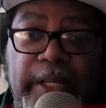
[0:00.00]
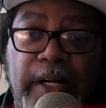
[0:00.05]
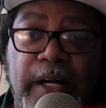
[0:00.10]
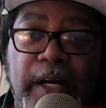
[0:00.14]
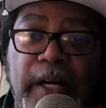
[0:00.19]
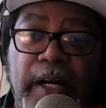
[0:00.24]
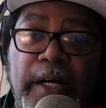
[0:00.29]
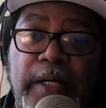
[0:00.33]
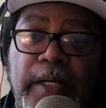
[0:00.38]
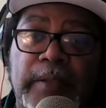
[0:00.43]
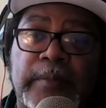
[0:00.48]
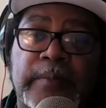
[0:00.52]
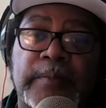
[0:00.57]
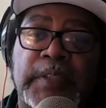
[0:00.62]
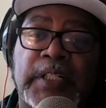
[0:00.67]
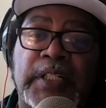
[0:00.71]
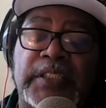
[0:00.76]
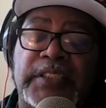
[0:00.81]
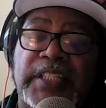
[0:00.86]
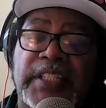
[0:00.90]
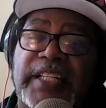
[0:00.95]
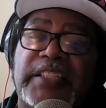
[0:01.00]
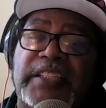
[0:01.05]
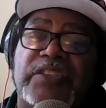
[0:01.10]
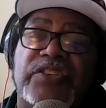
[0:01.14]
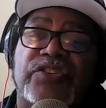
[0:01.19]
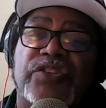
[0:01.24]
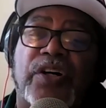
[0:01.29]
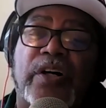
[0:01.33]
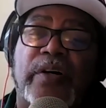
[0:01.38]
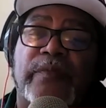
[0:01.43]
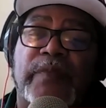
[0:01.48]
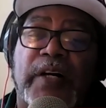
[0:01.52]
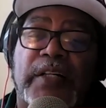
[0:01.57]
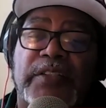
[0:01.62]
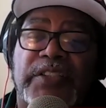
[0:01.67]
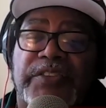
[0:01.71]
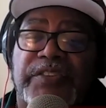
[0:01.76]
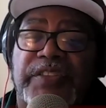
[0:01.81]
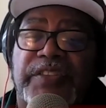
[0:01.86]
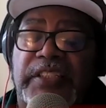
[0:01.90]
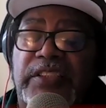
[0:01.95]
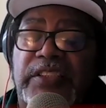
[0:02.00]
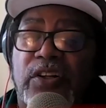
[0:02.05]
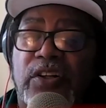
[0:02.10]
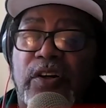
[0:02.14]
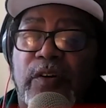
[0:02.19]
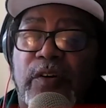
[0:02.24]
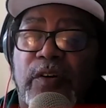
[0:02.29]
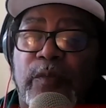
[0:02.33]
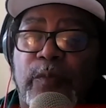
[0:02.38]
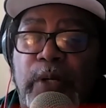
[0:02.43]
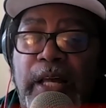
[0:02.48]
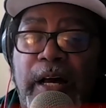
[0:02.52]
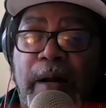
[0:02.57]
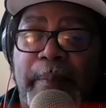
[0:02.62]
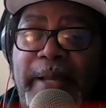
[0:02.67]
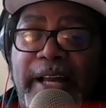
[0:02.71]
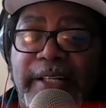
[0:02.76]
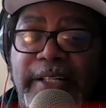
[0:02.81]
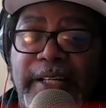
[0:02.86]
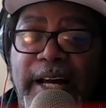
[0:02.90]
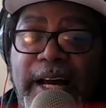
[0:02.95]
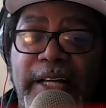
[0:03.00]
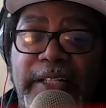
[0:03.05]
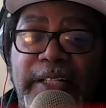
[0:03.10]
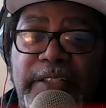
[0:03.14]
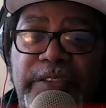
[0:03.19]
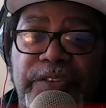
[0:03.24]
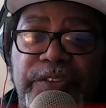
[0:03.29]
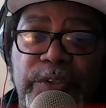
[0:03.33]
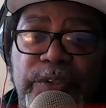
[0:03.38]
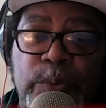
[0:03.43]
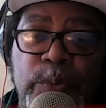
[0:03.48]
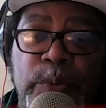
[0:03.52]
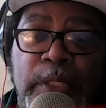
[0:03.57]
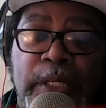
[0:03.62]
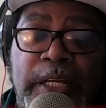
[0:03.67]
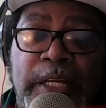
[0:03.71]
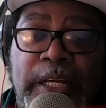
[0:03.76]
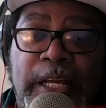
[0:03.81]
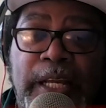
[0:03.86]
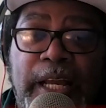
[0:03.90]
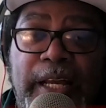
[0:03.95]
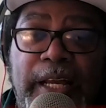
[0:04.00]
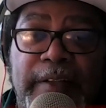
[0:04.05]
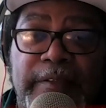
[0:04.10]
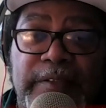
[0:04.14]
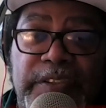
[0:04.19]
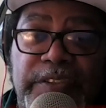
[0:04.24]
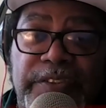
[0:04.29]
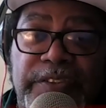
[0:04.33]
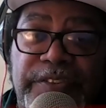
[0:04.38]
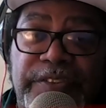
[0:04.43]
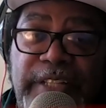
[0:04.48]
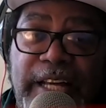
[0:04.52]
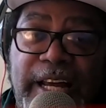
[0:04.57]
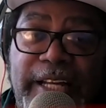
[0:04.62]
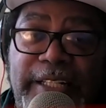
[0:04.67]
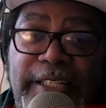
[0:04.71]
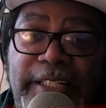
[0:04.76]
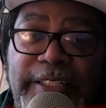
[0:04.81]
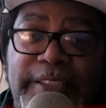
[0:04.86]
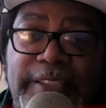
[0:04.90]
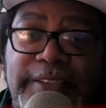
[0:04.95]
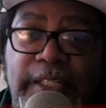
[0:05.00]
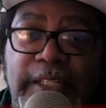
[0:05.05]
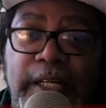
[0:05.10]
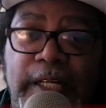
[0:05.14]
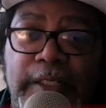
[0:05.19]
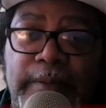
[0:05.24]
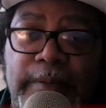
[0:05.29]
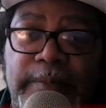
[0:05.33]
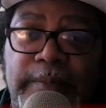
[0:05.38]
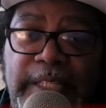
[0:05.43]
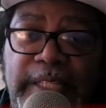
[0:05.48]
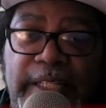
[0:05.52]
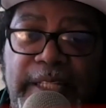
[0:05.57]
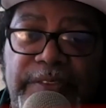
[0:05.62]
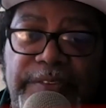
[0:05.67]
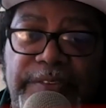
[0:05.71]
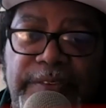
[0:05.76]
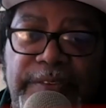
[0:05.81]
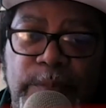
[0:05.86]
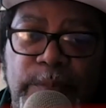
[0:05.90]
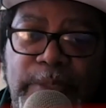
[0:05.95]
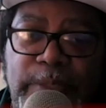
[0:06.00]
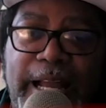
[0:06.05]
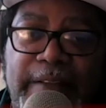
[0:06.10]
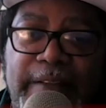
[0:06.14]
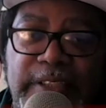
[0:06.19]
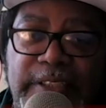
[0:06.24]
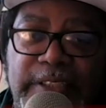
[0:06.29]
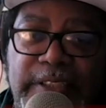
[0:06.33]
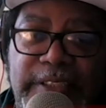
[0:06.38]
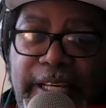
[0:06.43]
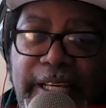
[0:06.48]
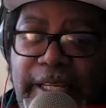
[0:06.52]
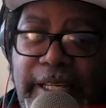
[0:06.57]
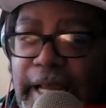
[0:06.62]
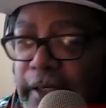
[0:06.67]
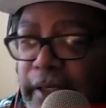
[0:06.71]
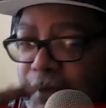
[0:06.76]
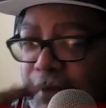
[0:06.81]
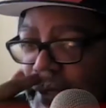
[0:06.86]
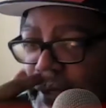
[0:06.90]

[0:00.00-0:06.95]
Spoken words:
to end this off, I'll just end it off with our bad guys who have decided, yes, we have to take out the